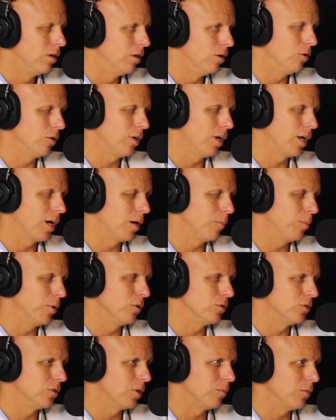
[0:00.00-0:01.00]
okay, I
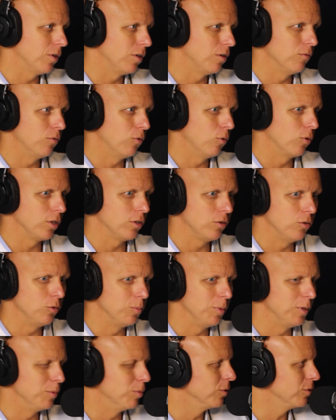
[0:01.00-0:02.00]
post something and 42
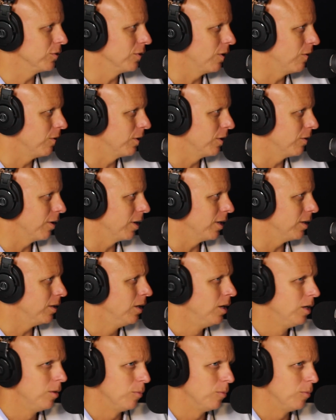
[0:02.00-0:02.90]
people saw it, great.